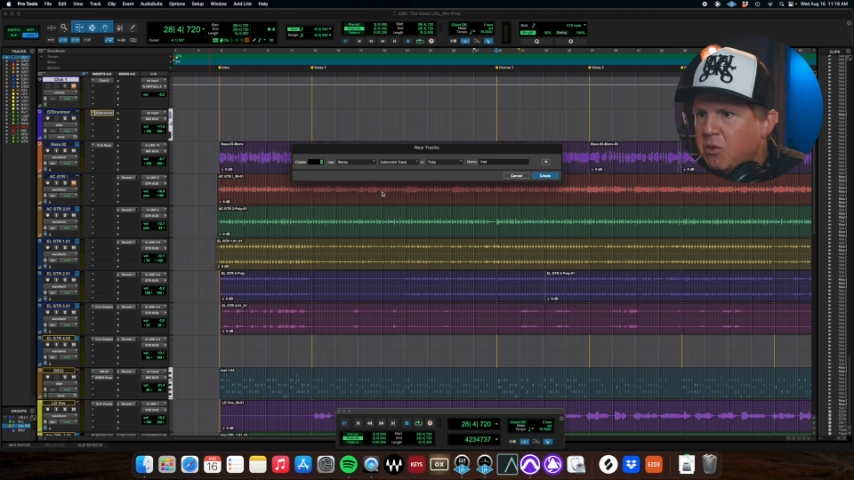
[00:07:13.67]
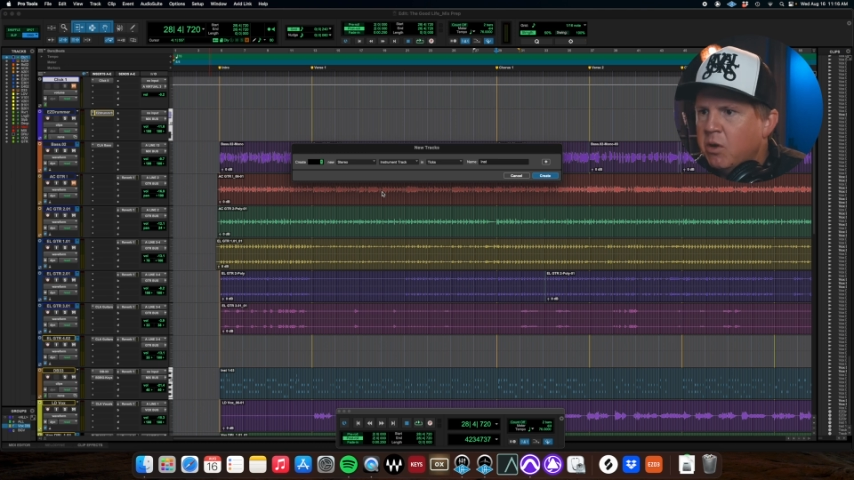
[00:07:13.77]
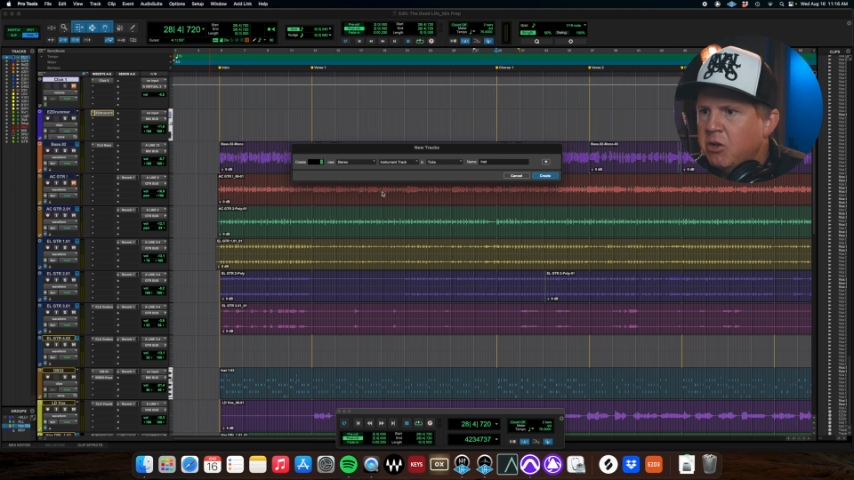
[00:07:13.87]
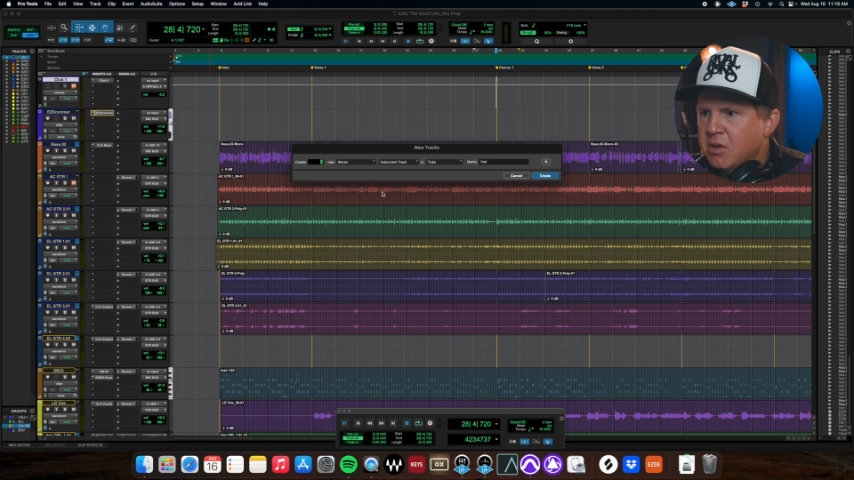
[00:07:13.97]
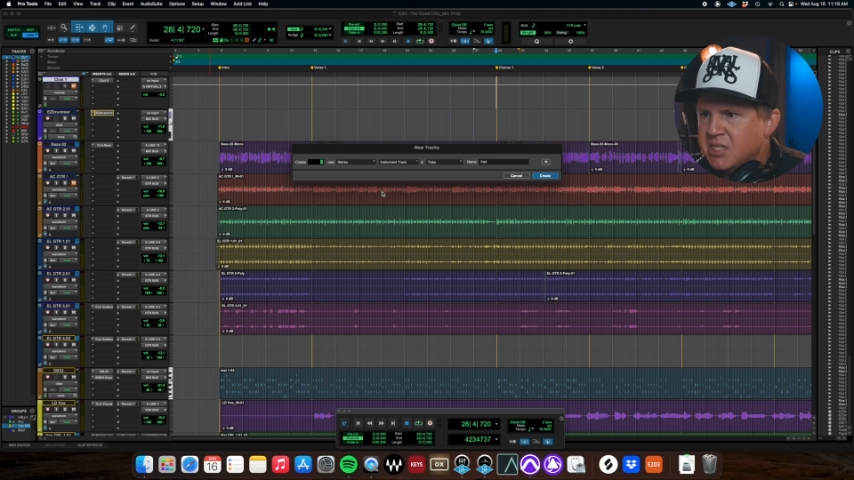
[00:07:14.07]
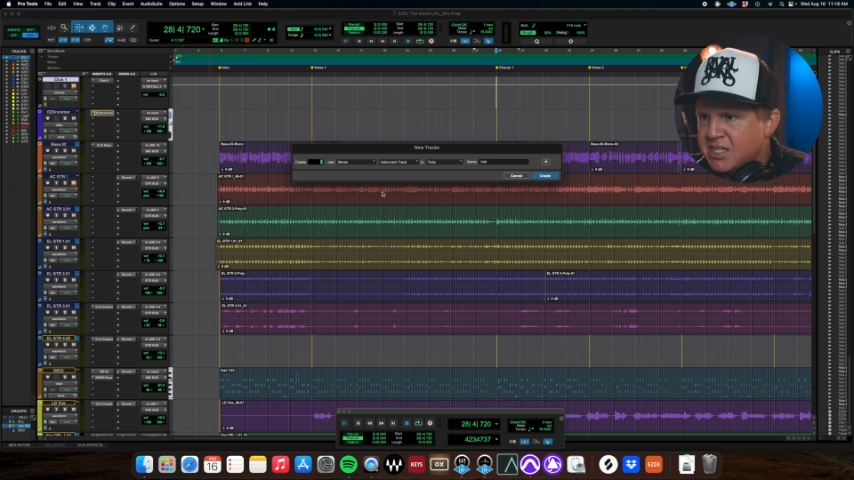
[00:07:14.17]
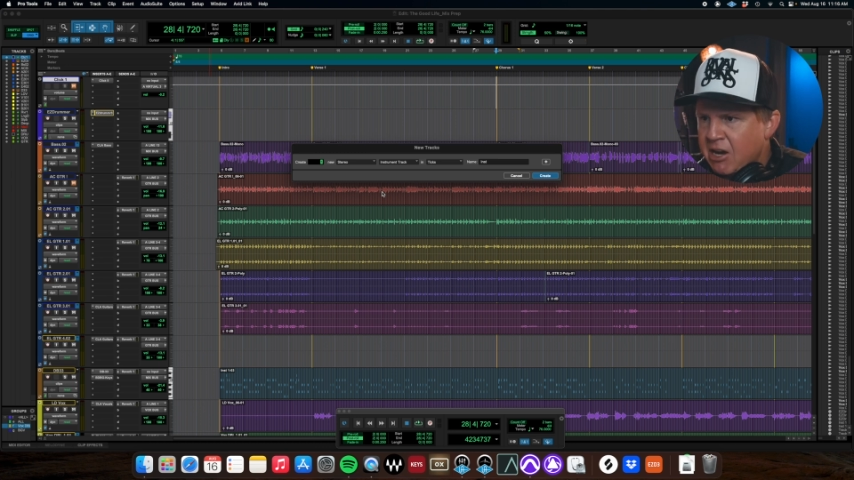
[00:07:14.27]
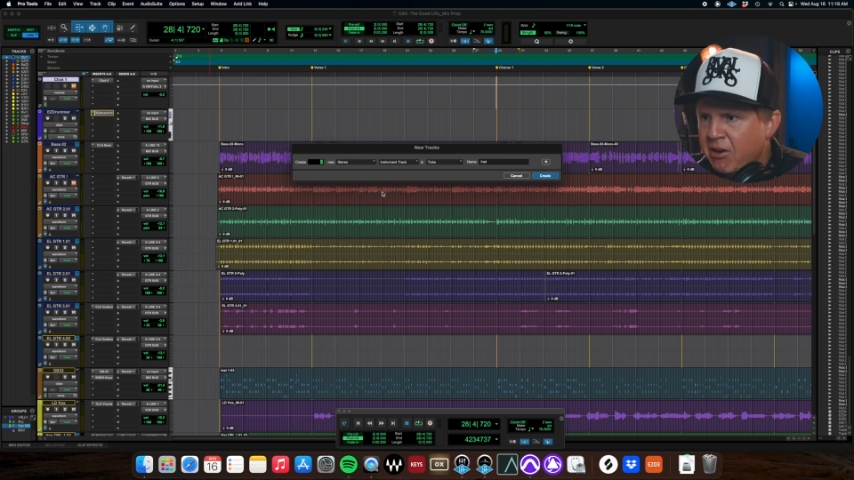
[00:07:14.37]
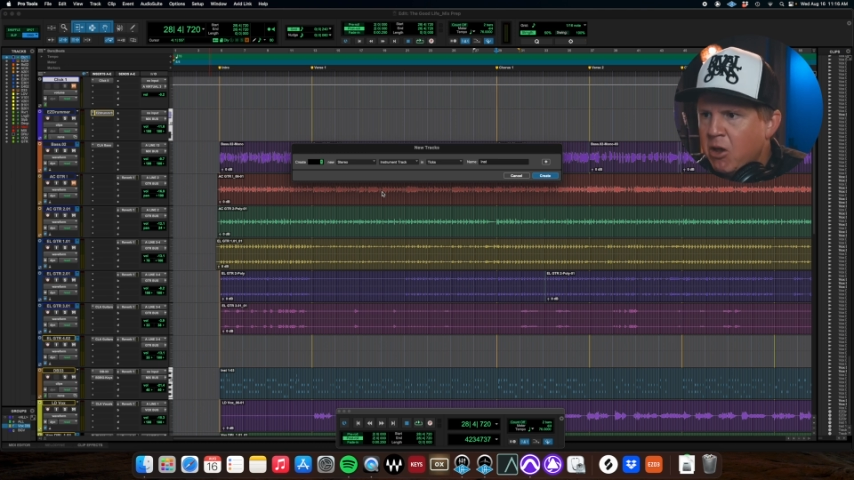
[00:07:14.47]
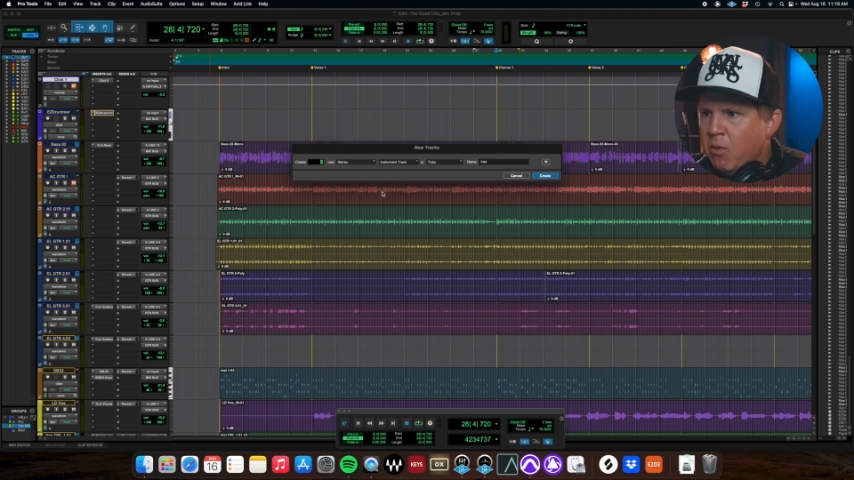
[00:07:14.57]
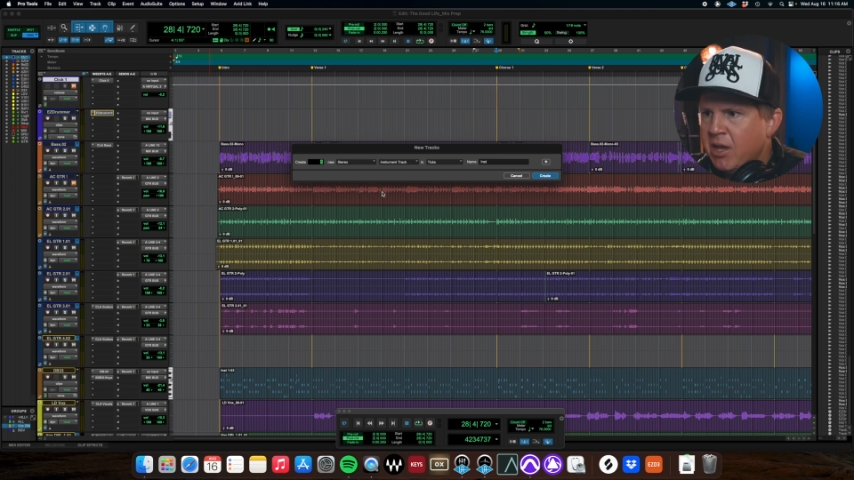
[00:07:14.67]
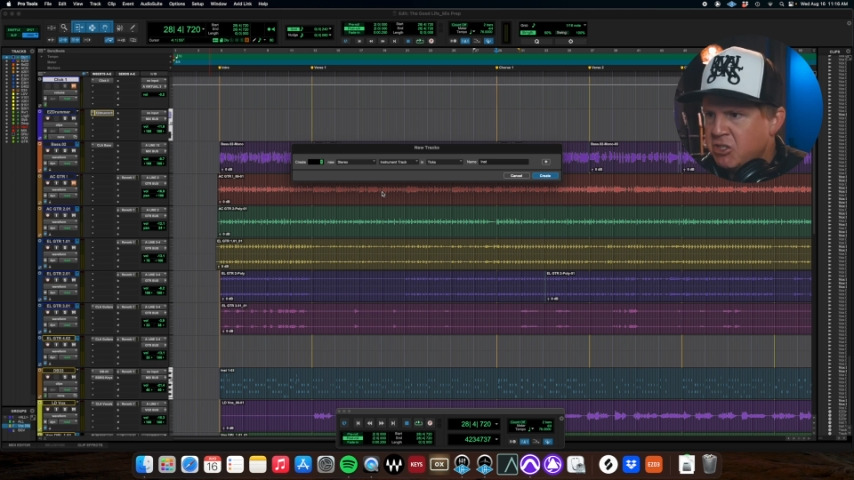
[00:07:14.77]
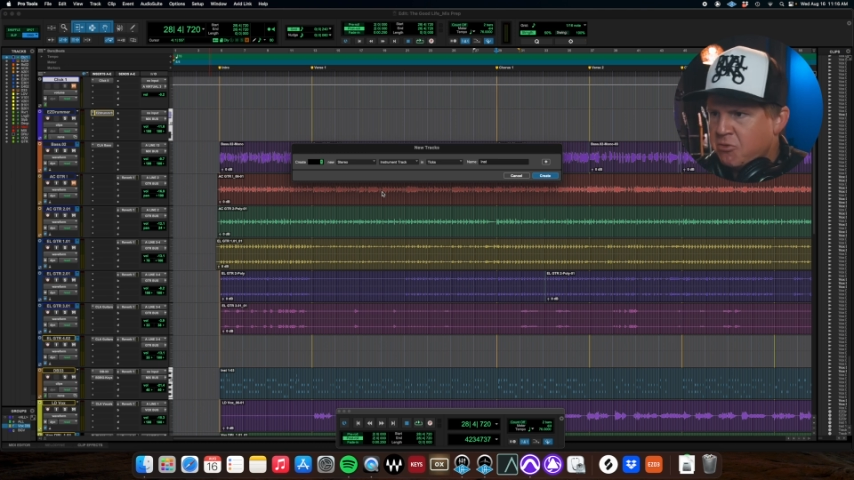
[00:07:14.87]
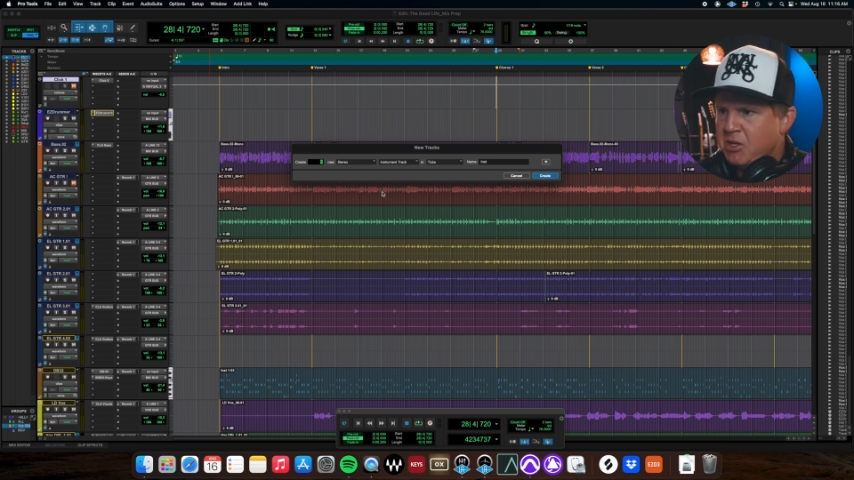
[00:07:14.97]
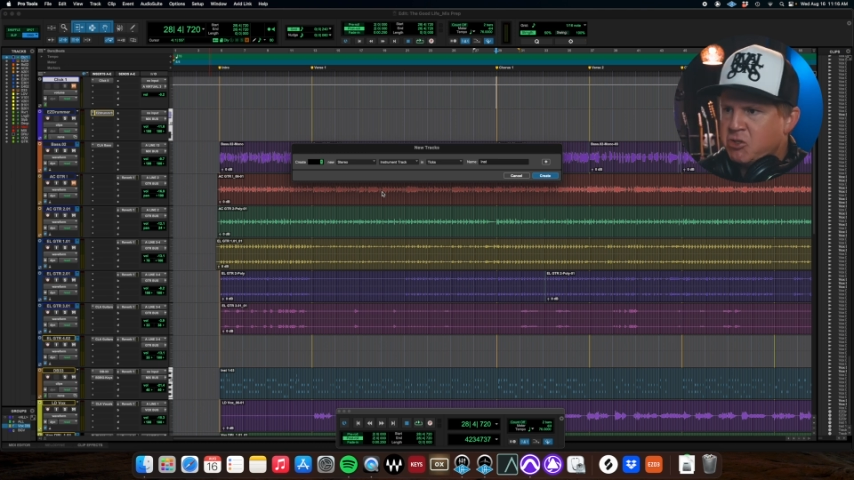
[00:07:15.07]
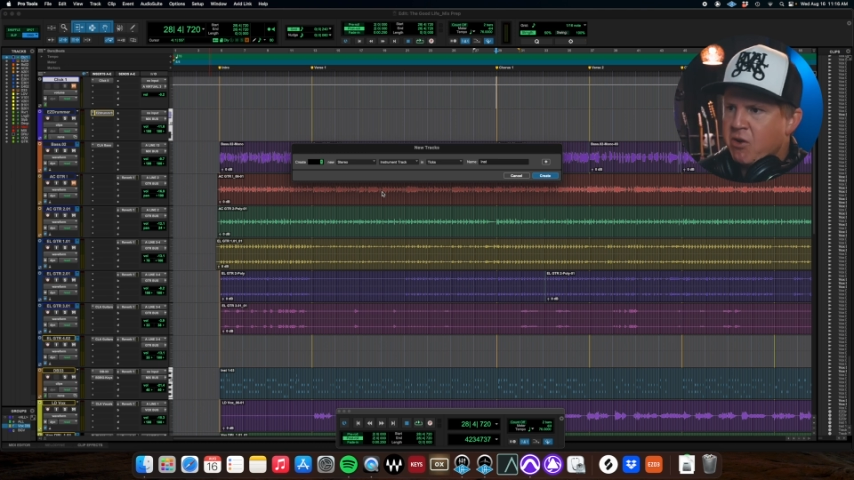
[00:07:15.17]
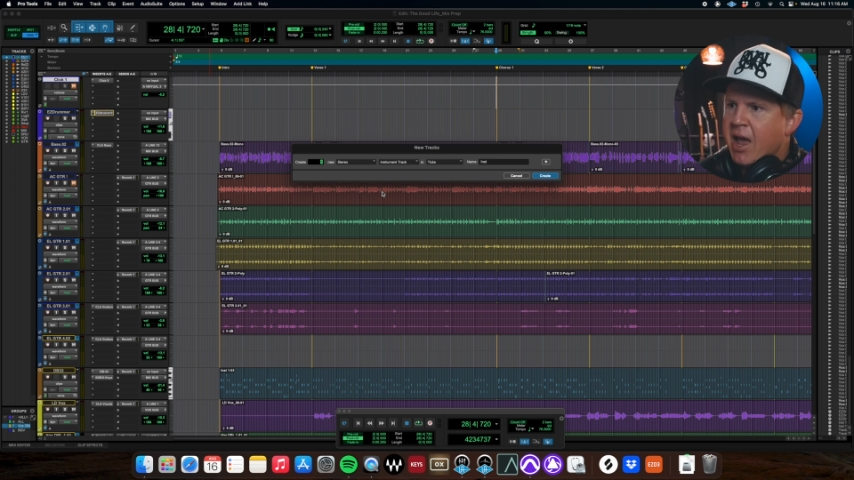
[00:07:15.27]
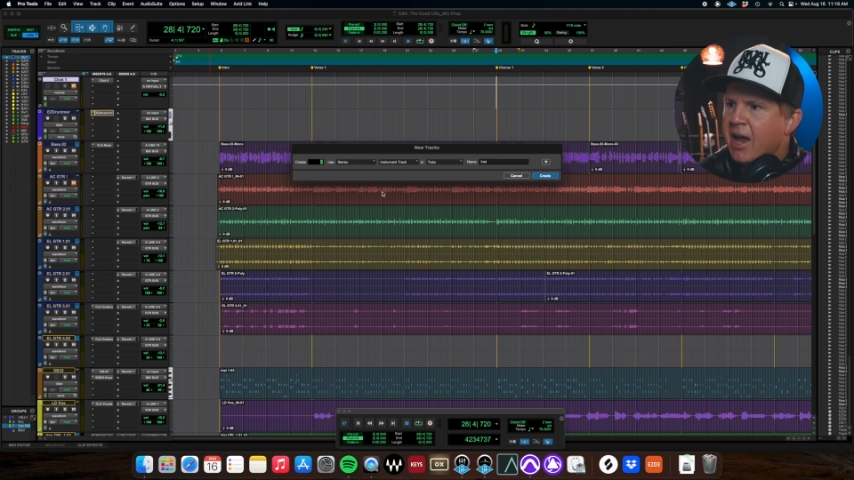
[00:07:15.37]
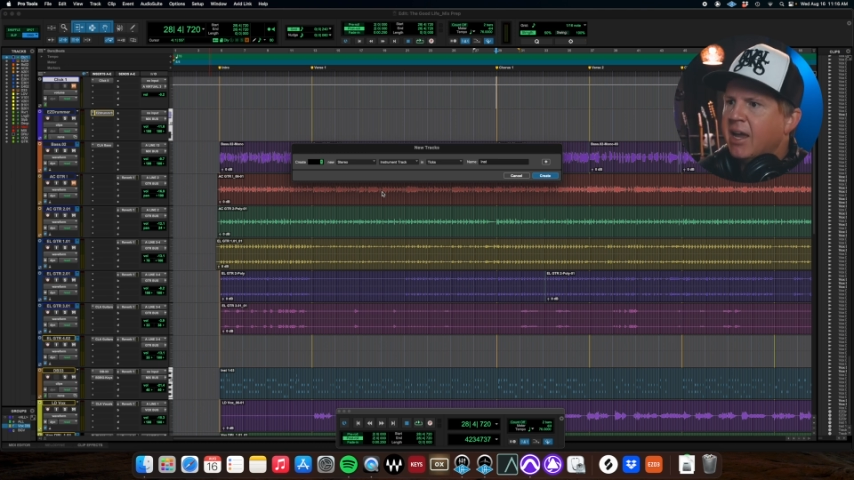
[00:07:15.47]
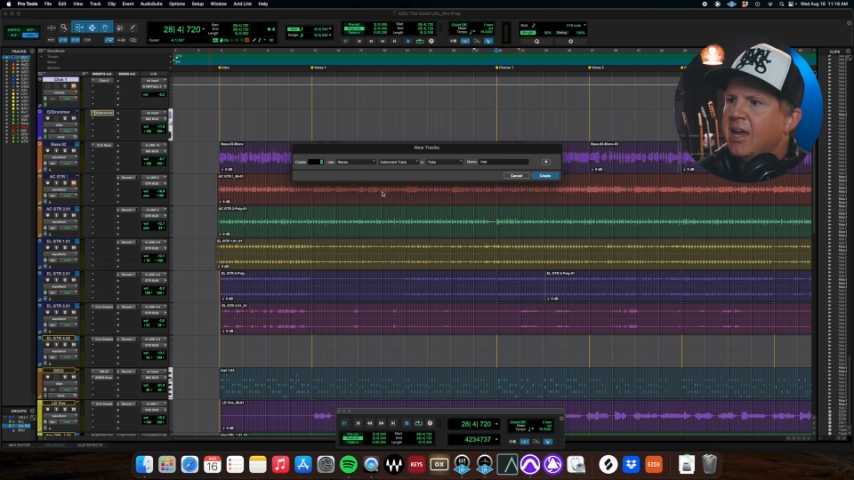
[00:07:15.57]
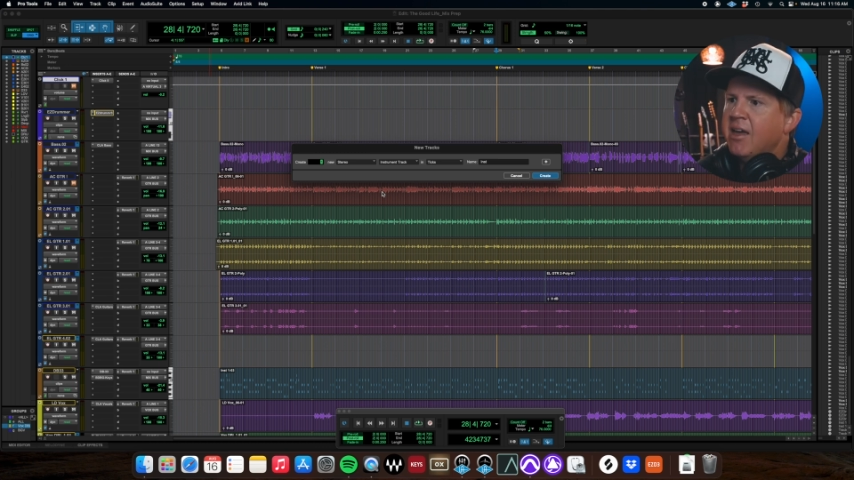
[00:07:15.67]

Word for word: you wanna do a stereo instrument track.